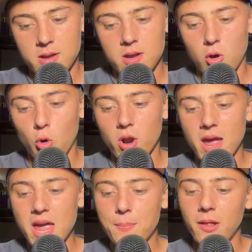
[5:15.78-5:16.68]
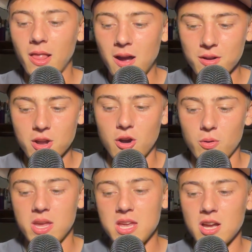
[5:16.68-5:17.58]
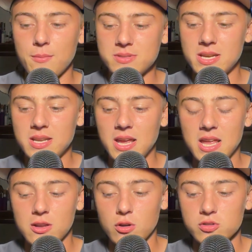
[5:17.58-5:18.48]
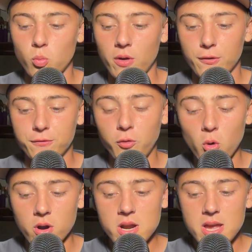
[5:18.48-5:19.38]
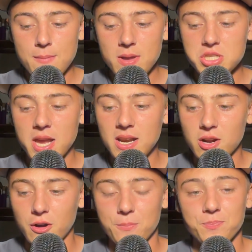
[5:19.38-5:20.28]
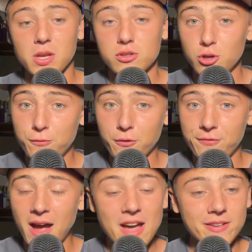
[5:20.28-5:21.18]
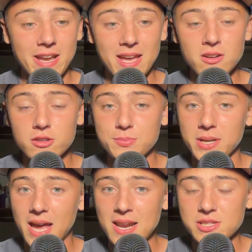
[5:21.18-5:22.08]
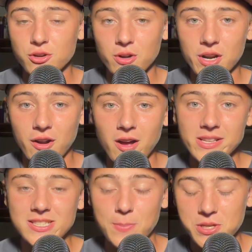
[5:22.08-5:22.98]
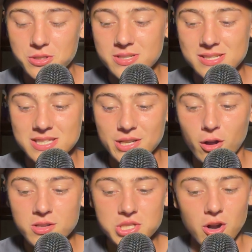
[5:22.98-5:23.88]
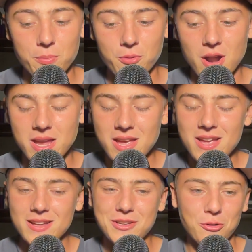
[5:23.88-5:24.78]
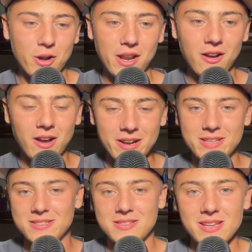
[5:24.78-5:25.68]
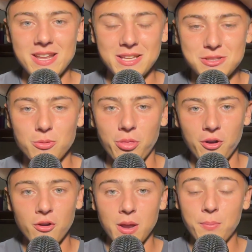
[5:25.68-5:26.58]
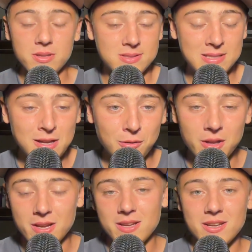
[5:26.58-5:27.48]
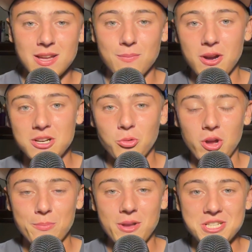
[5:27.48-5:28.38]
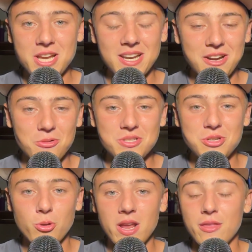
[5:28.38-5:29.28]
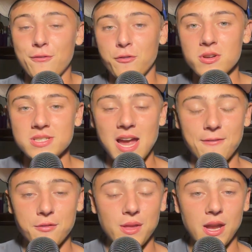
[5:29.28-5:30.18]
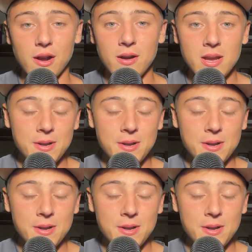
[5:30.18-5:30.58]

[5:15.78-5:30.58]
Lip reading: Jorge Polanco, he comes in and goes 1-for-4. Mitch Haniger, 2-for-5. And Haniger's been kind of turning it on, especially since the All-Star break. Turning it on is hitting .230. But still, compared to what Mitch Haniger was doing in the first half of the year,